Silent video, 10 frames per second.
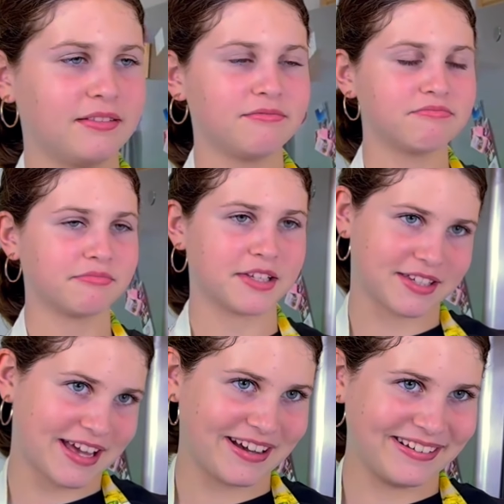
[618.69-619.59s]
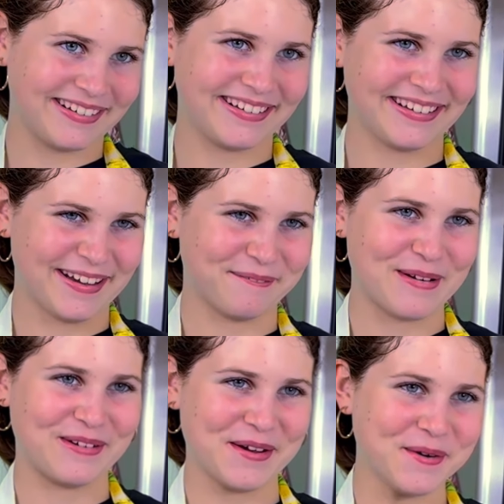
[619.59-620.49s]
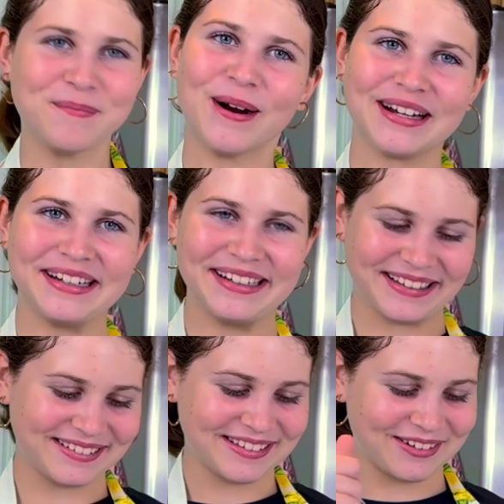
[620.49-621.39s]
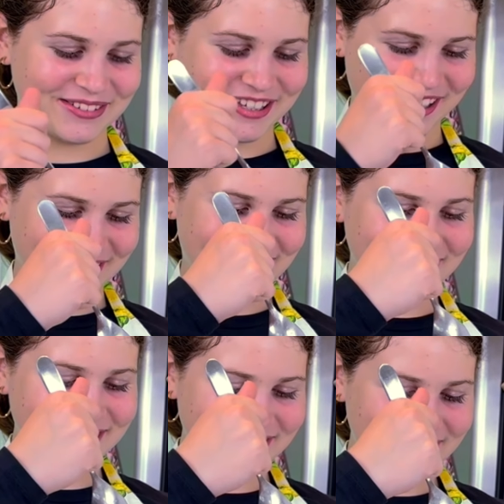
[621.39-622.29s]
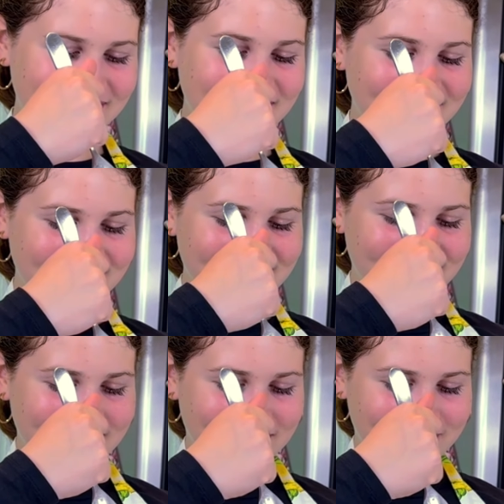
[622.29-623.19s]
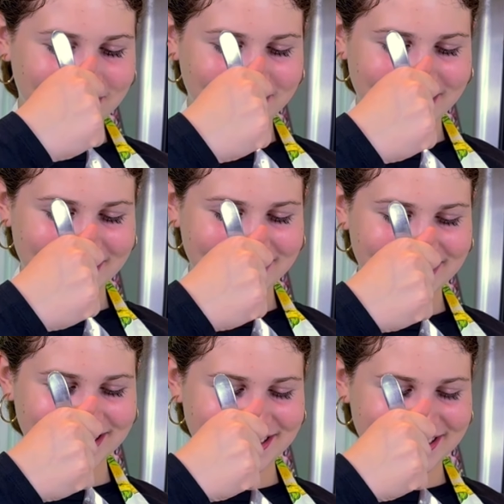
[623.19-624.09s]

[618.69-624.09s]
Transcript: let's get out my favorite part, the Nutella. Oh yes,